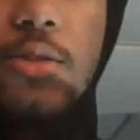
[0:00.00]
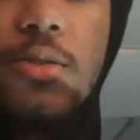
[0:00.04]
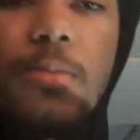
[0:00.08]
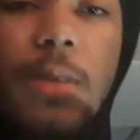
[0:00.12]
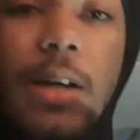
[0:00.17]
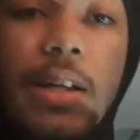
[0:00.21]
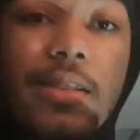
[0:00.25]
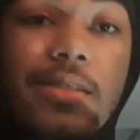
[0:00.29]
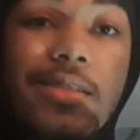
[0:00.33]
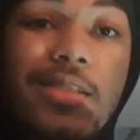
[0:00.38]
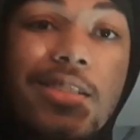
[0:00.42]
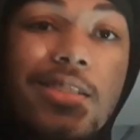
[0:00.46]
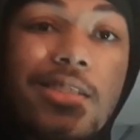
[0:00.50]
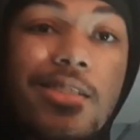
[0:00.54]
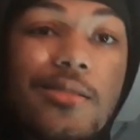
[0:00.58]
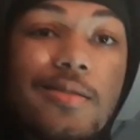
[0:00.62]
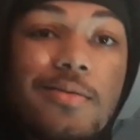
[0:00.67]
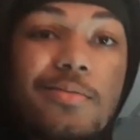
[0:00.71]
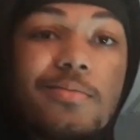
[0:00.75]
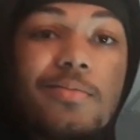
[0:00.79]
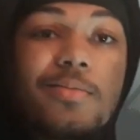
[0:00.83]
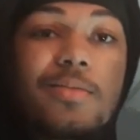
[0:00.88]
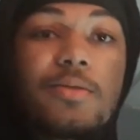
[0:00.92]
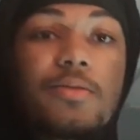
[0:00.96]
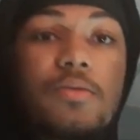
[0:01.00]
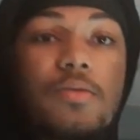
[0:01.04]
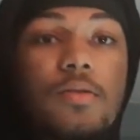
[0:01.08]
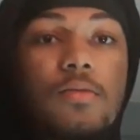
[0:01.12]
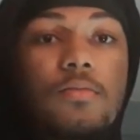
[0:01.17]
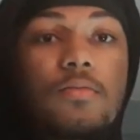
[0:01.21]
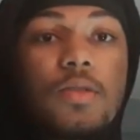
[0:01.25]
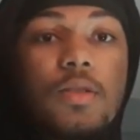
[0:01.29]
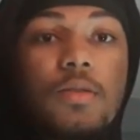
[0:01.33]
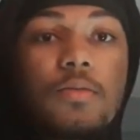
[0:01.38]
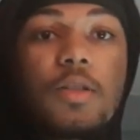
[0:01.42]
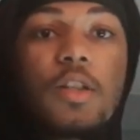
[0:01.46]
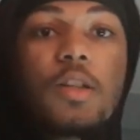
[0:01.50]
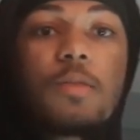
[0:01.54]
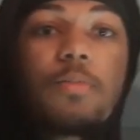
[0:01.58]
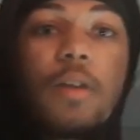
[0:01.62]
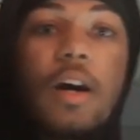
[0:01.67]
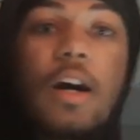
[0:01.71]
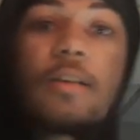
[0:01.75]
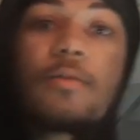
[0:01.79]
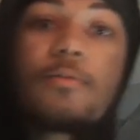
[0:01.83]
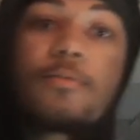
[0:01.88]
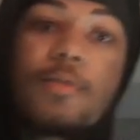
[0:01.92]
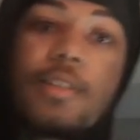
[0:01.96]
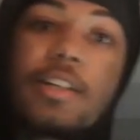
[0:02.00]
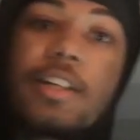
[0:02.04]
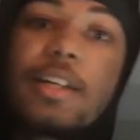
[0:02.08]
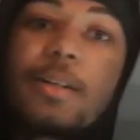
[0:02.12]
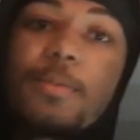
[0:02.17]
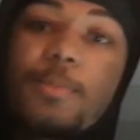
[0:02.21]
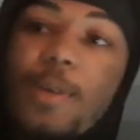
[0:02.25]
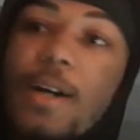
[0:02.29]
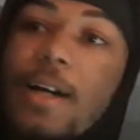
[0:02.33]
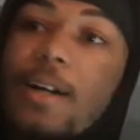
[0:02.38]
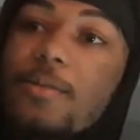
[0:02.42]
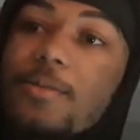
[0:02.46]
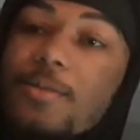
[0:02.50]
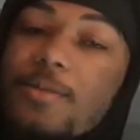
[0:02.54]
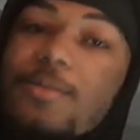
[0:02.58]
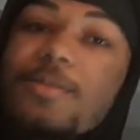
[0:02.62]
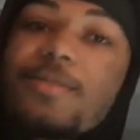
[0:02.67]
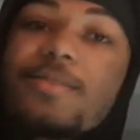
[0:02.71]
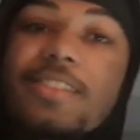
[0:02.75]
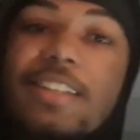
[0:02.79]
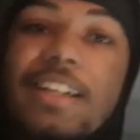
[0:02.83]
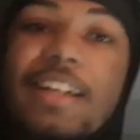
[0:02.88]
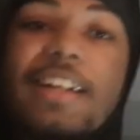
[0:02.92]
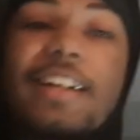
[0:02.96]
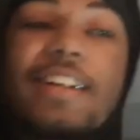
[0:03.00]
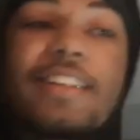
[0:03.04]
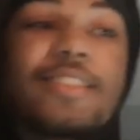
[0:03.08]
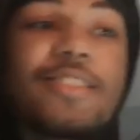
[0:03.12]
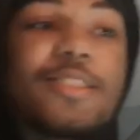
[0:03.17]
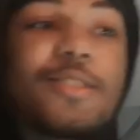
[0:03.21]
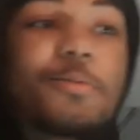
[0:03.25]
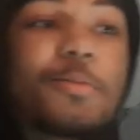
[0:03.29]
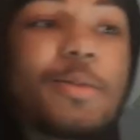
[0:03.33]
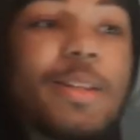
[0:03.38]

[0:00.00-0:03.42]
We about to see some the hip hop, some